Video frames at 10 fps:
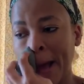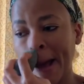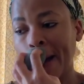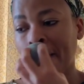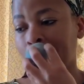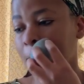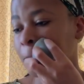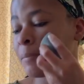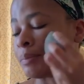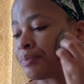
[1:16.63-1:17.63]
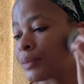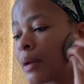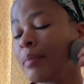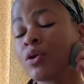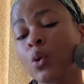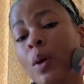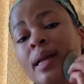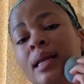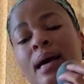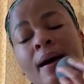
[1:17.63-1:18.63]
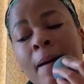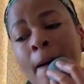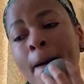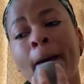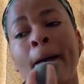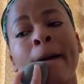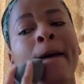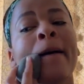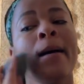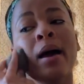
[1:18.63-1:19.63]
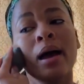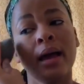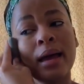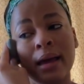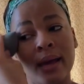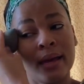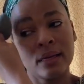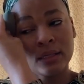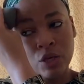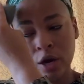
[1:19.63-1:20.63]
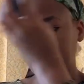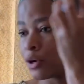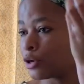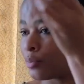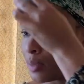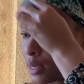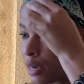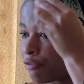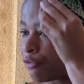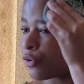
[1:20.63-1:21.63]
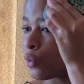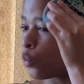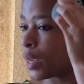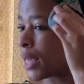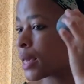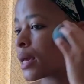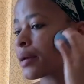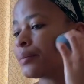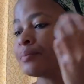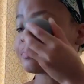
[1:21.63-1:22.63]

I'm in Rwanda, and yeah, I'm gonna be here for a week.